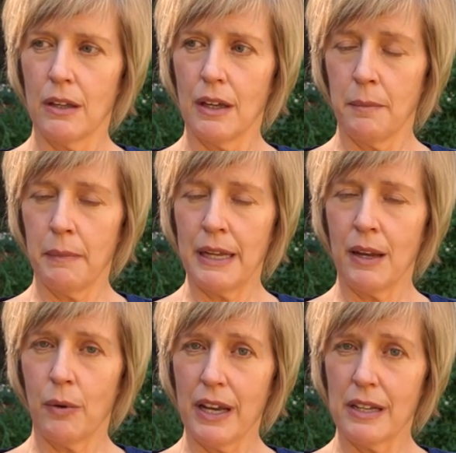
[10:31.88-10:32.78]
in
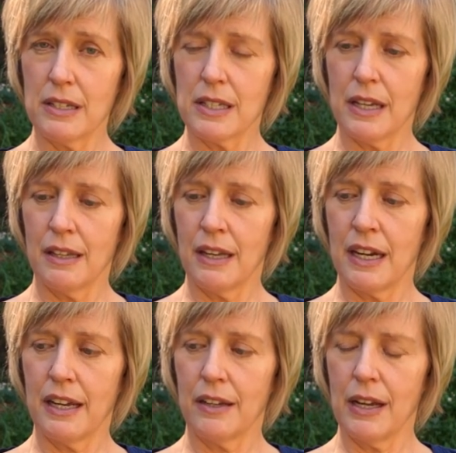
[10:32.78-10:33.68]
many ways, and that
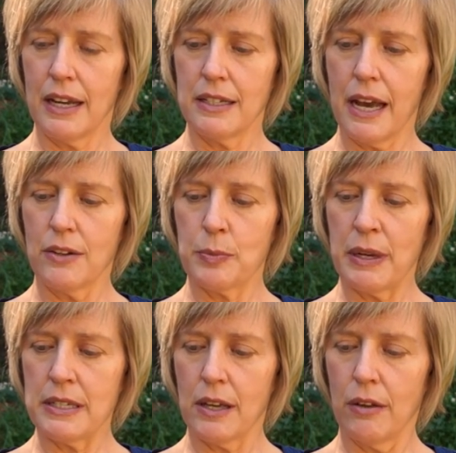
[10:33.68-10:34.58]
I attach
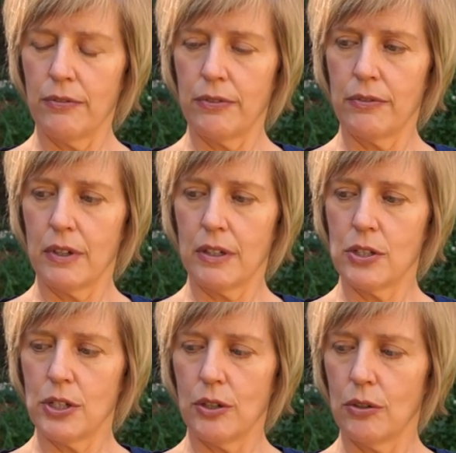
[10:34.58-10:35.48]
myself
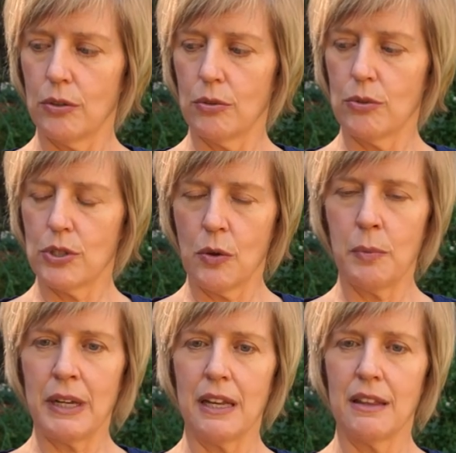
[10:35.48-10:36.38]
to so
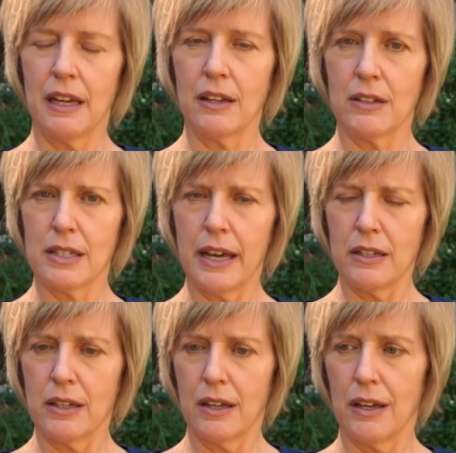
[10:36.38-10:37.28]
many things that
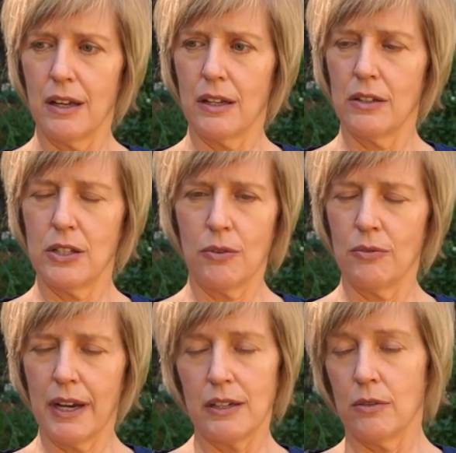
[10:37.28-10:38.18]

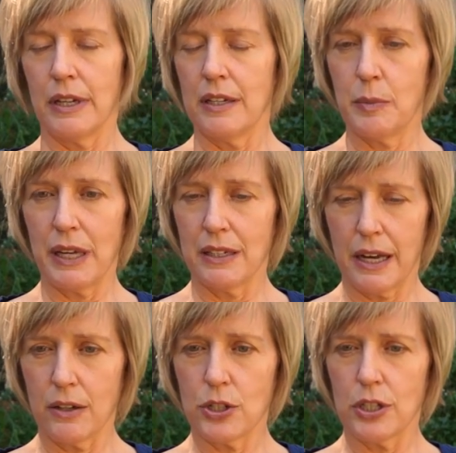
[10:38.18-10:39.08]
I don't need to be
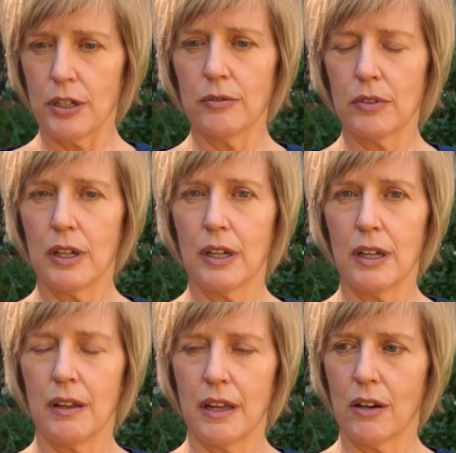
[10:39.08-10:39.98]
attached to,
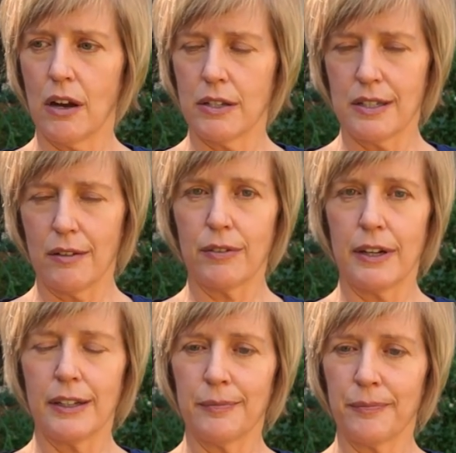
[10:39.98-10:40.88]
that cause
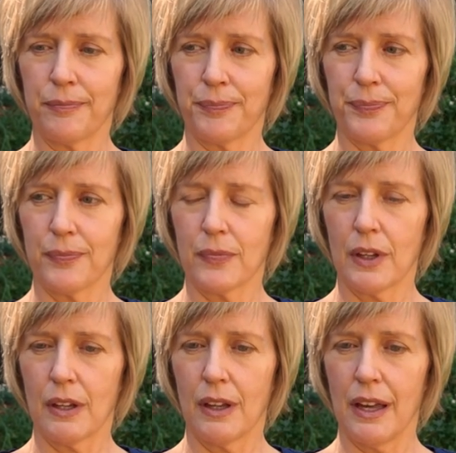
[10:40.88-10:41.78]
suffering.
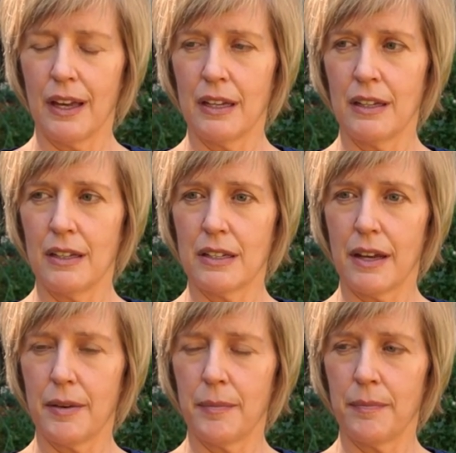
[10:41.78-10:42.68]

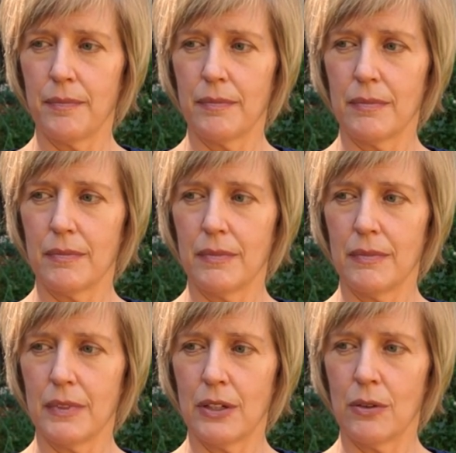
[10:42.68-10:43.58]
And,
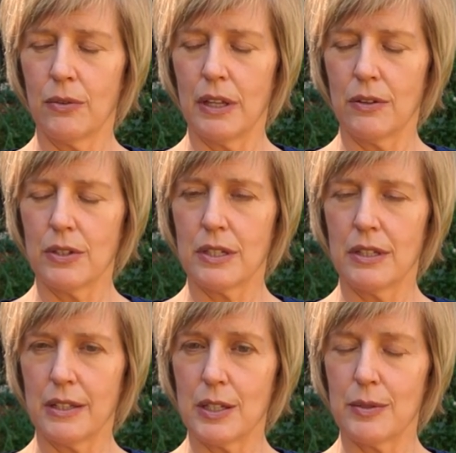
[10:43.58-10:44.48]
you know,
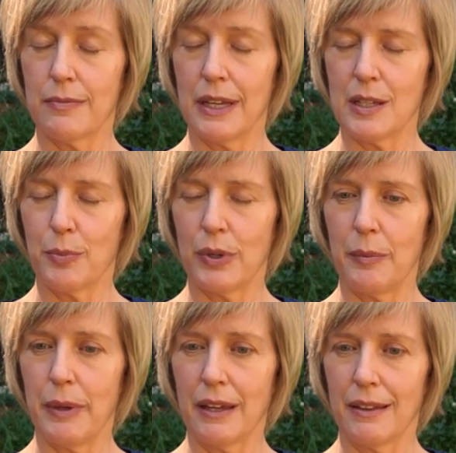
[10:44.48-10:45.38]
that's a pretty
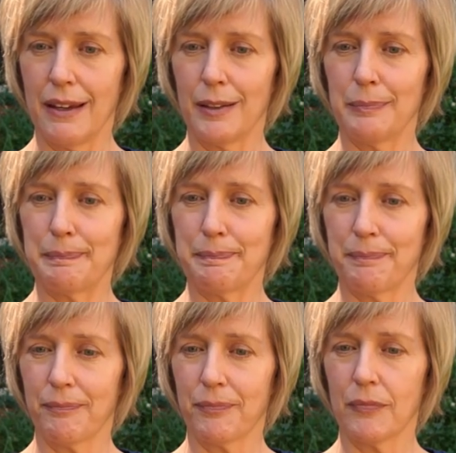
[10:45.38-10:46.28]
big thing.
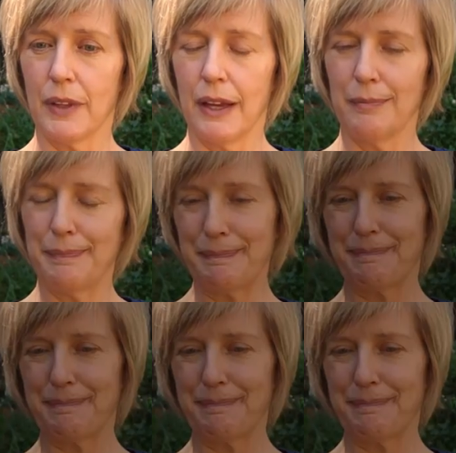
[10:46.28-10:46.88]
Yeah.